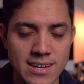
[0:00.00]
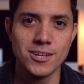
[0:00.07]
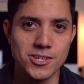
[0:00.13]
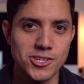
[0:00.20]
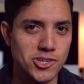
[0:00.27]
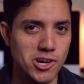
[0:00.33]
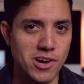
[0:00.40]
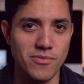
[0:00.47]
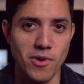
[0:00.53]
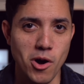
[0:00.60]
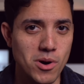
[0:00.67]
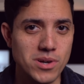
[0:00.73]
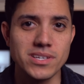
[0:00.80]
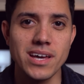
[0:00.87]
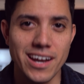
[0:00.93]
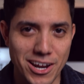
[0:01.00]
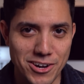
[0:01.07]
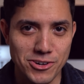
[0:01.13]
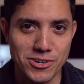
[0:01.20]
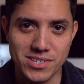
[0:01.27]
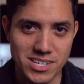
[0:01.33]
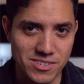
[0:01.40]
So I've always had
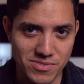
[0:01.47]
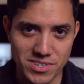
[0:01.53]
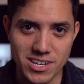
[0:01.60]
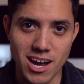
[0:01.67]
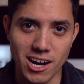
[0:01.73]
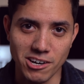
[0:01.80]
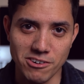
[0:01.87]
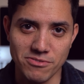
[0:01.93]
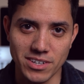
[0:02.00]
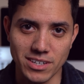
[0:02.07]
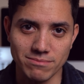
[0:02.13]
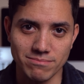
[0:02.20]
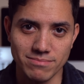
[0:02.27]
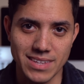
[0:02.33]
interest in photography.